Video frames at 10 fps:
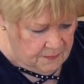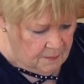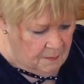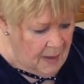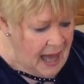
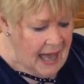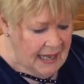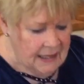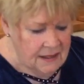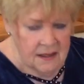
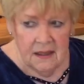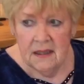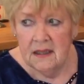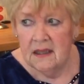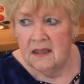Mine
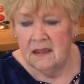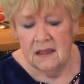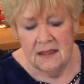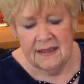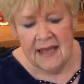
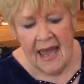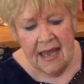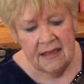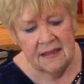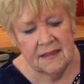
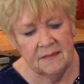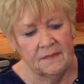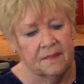says,